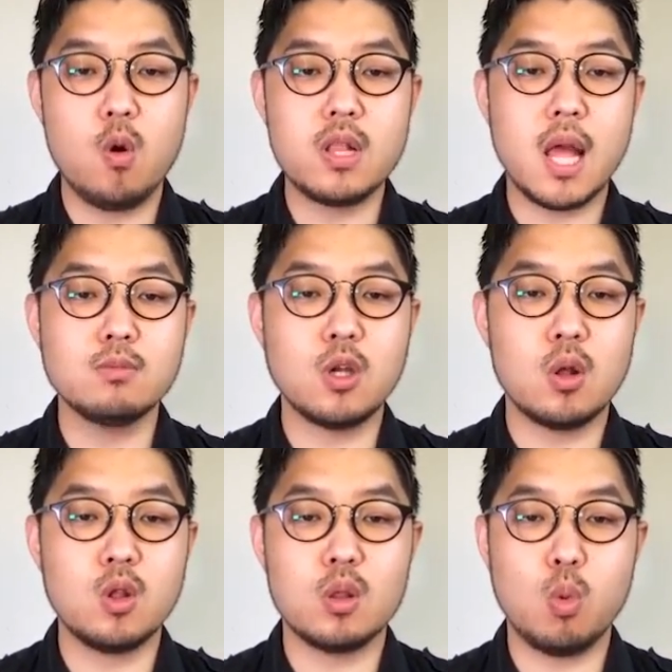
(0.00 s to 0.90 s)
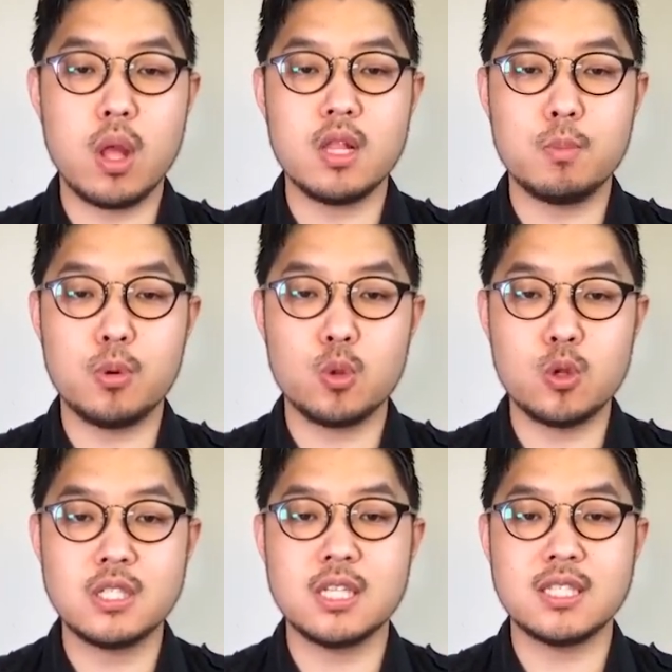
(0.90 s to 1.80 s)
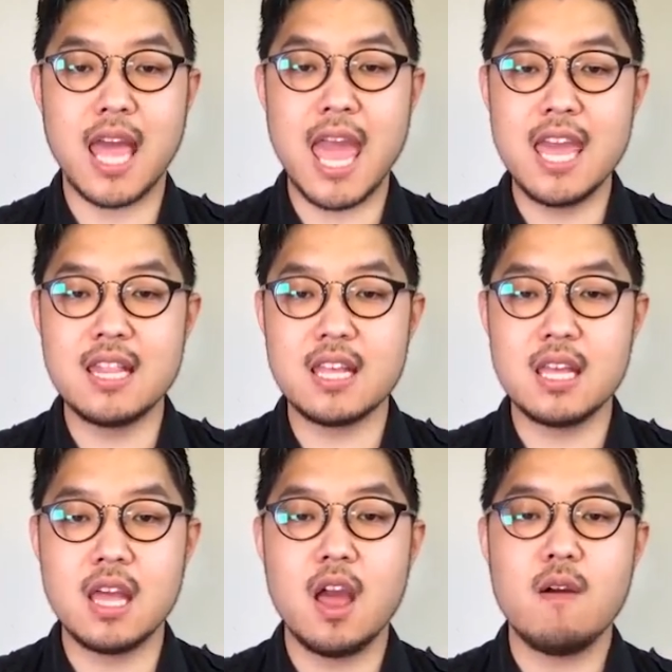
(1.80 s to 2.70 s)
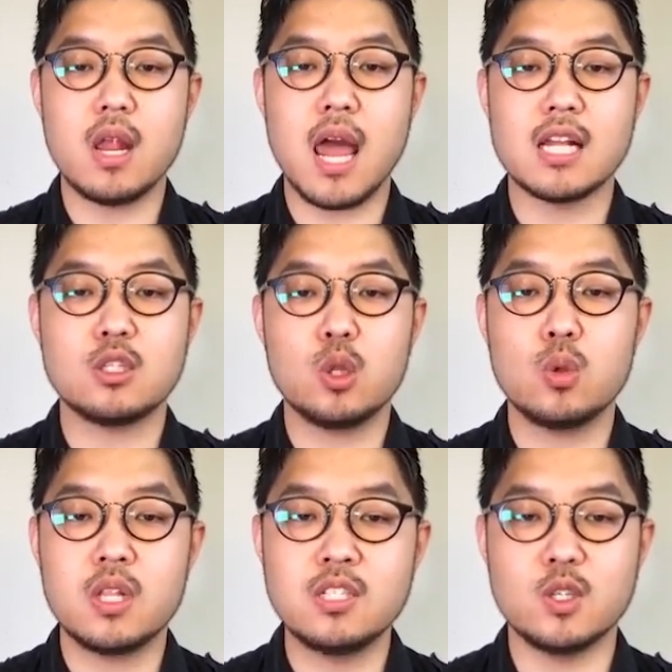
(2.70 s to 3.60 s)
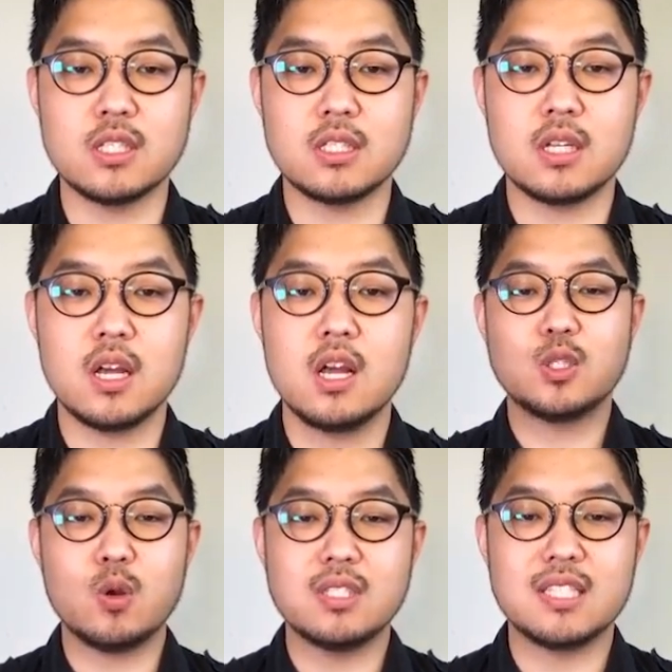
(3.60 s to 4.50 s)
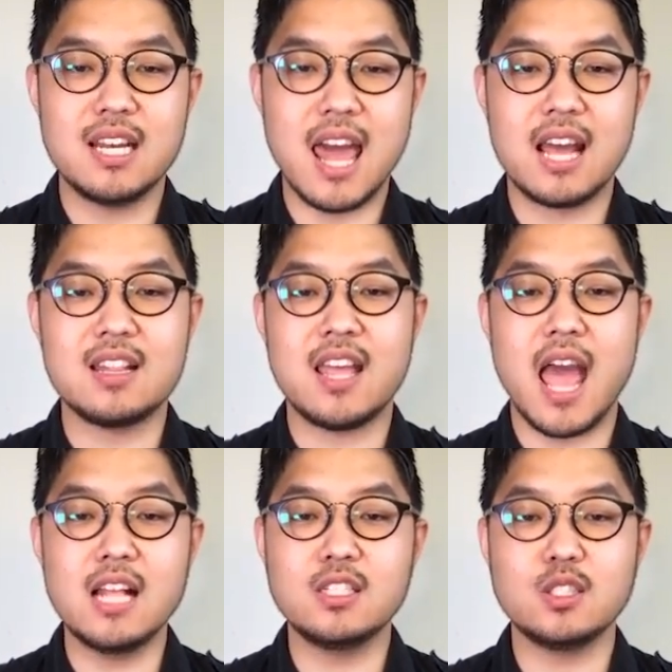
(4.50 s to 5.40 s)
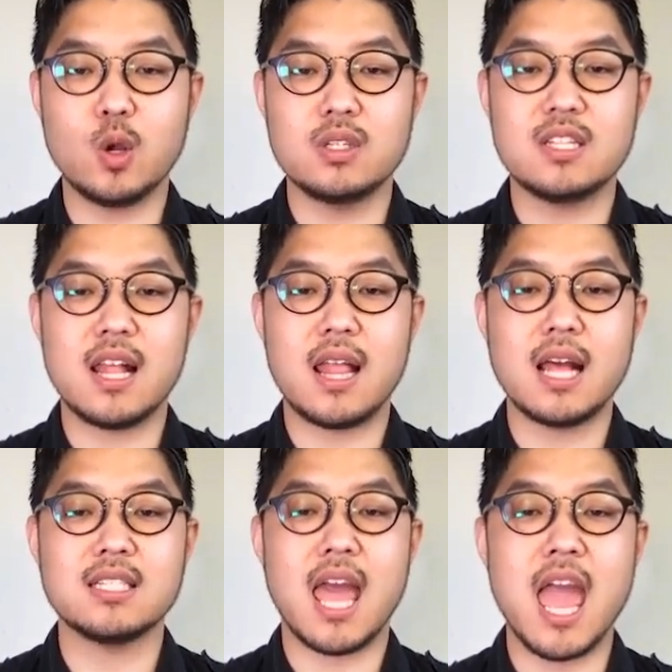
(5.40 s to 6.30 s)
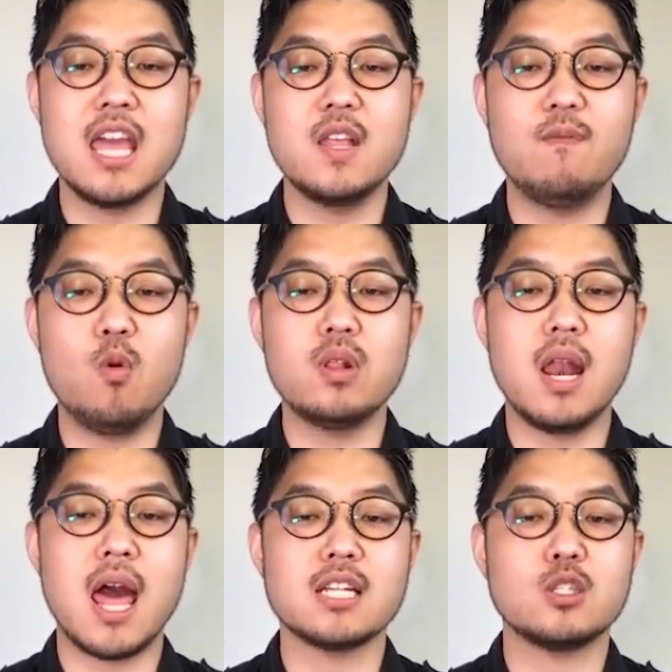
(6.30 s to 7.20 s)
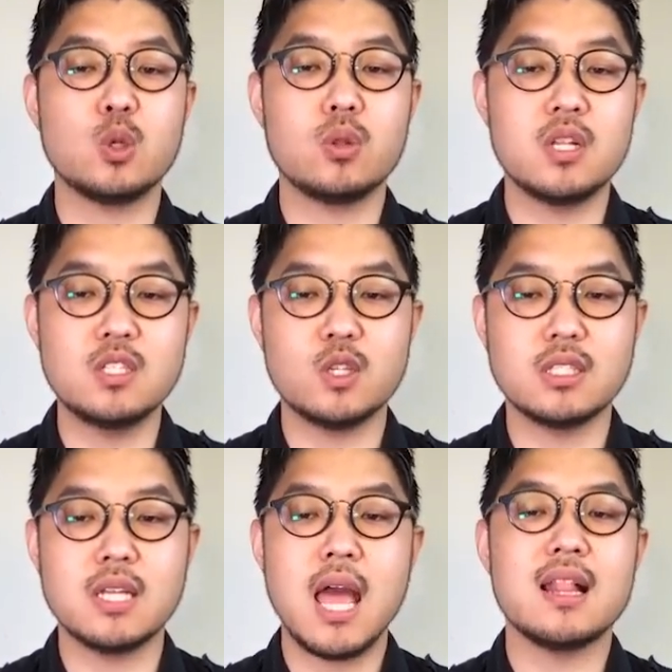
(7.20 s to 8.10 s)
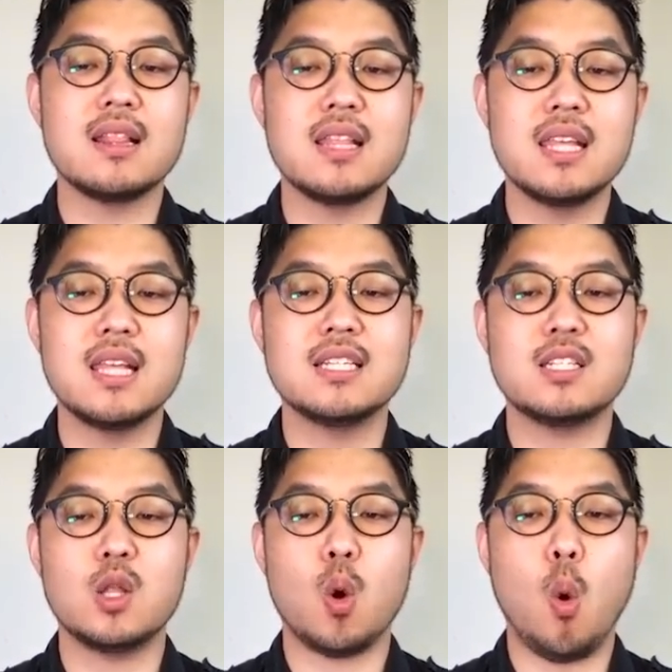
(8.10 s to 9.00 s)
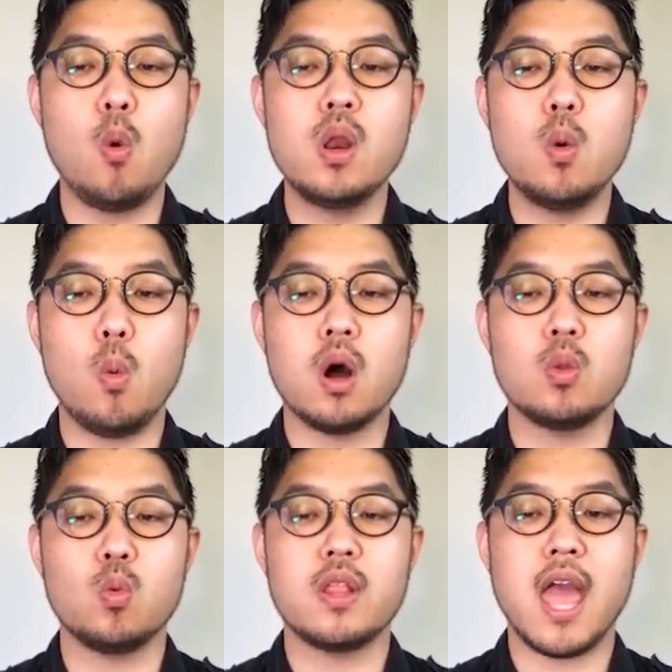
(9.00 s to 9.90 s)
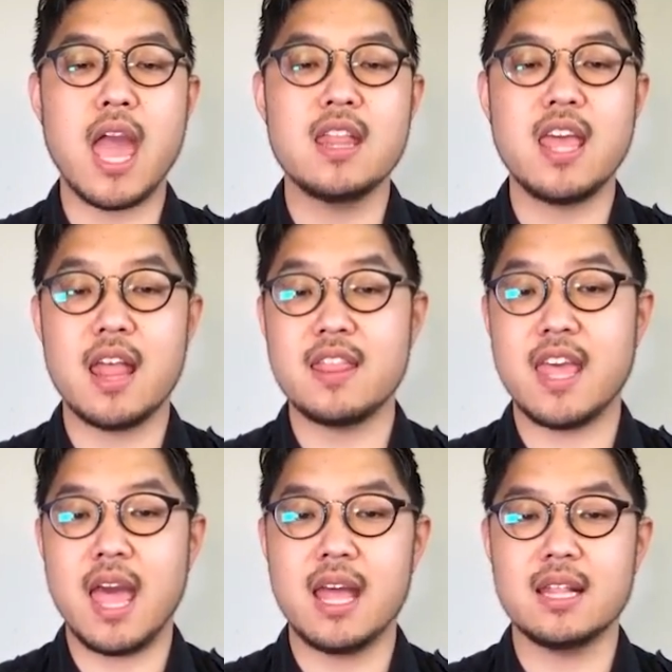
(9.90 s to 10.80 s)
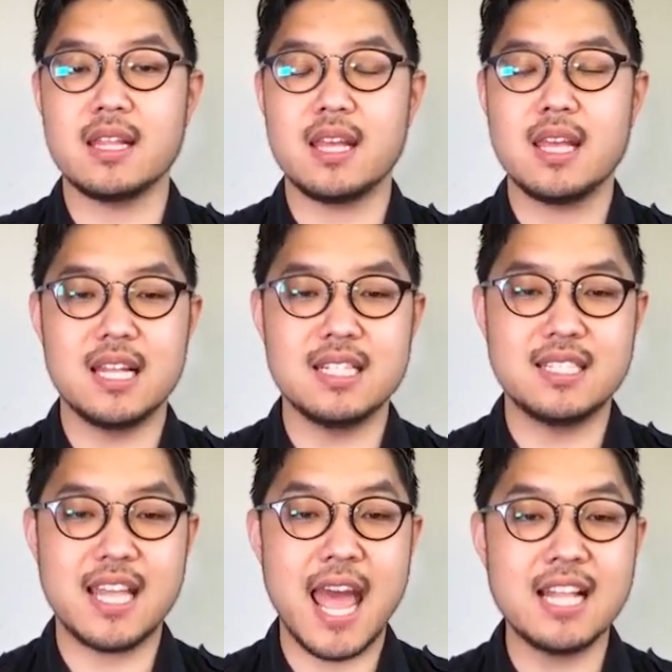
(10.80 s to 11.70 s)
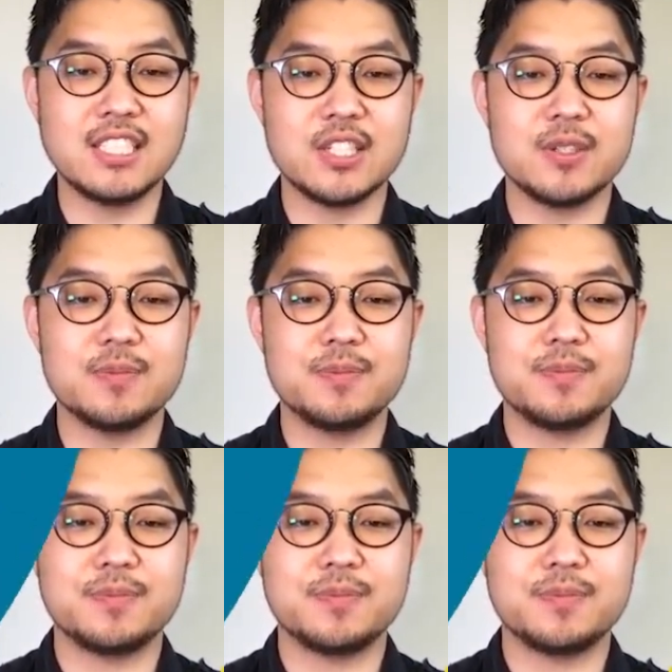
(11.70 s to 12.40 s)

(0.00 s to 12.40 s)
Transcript: 4 times 120 produces 80 for the last 2 digits. So select the answer choice that has 80 for the last 2 digits, and D is the only one with 80 at the end. D is the answer.